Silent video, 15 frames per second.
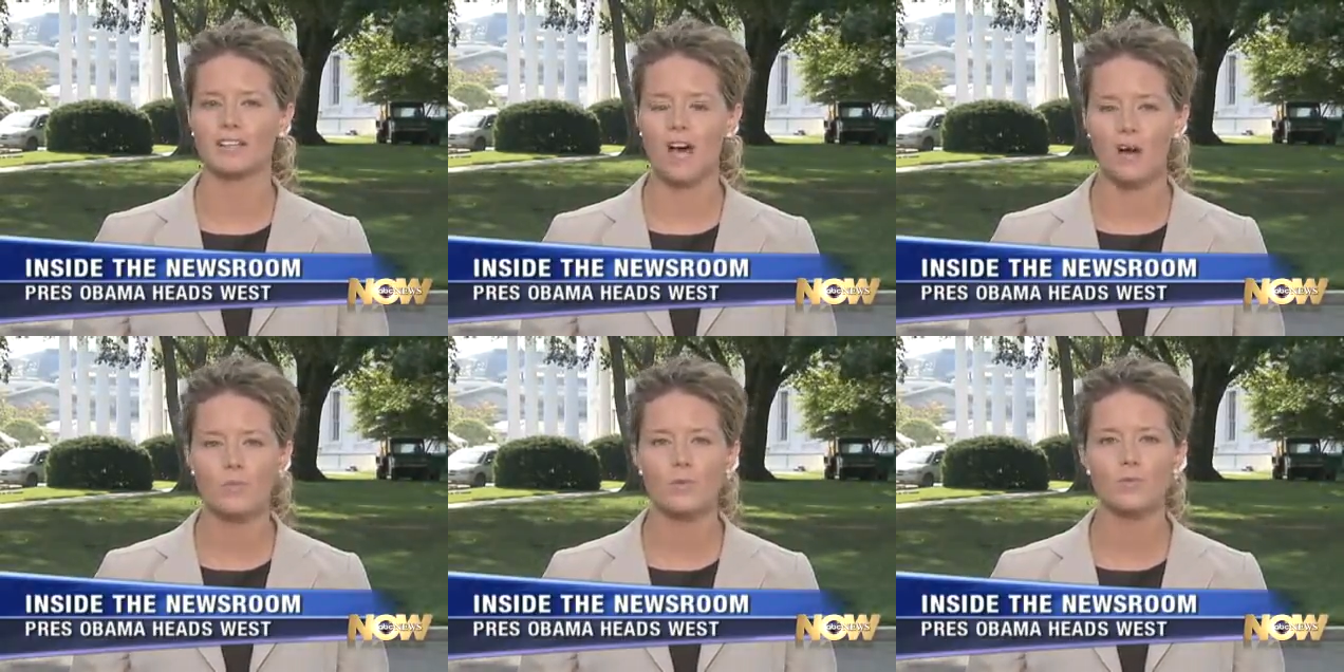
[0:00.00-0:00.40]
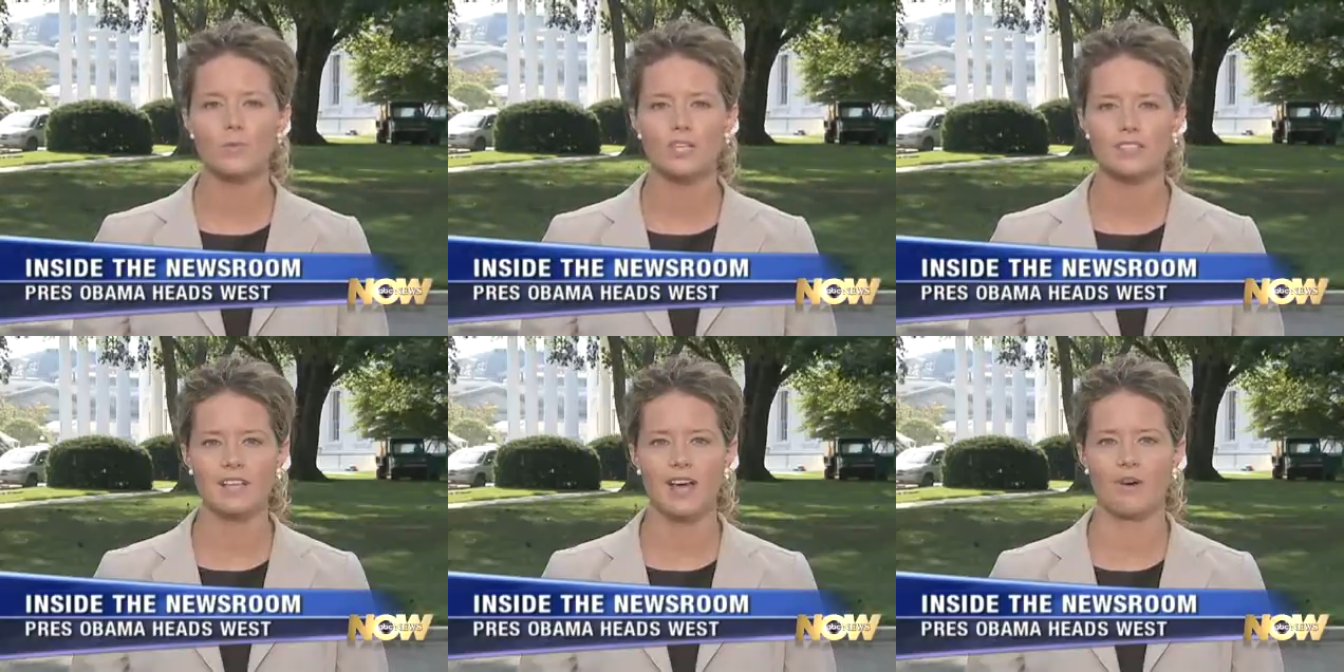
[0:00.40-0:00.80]
a couple
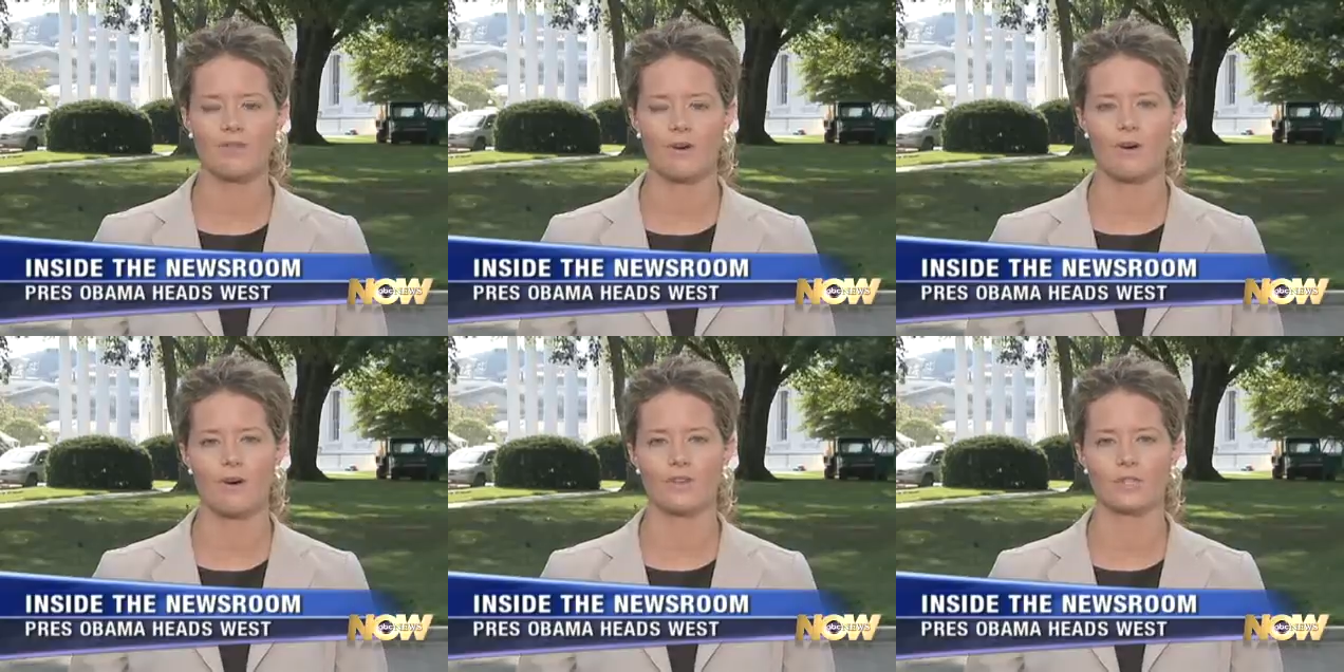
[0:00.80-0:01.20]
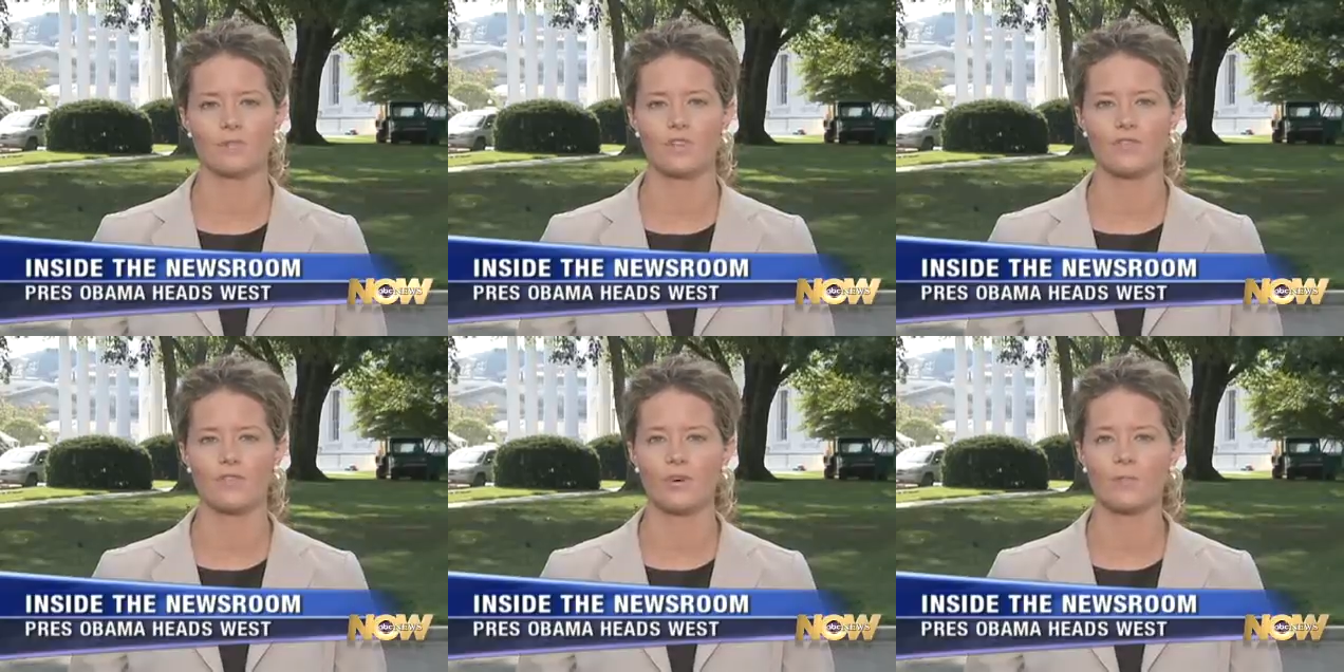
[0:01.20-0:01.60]
more town halls
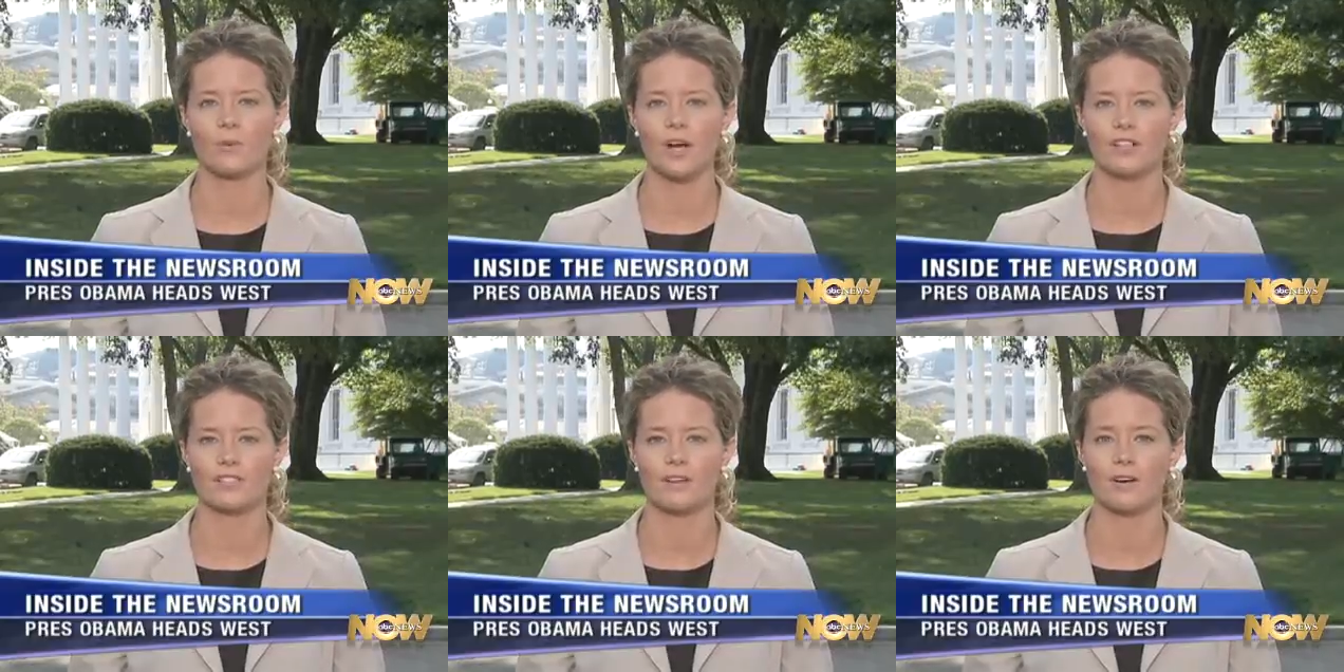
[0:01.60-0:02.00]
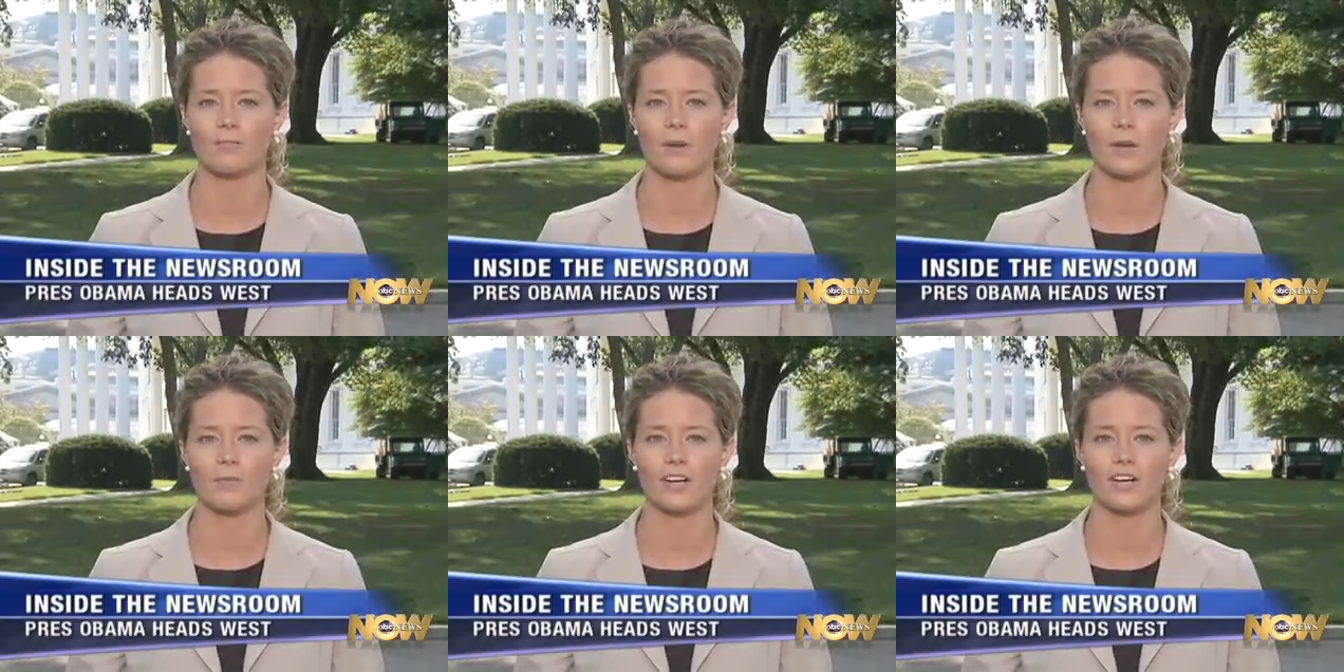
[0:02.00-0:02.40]
before President
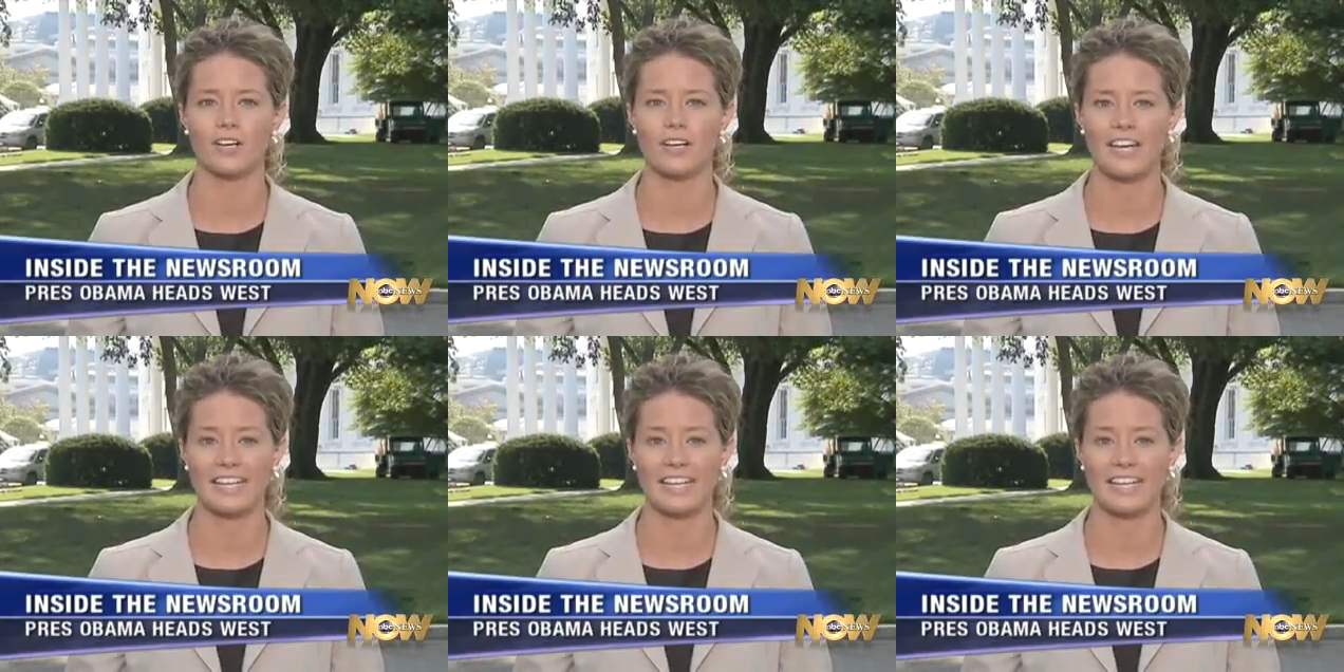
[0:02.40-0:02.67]
Obama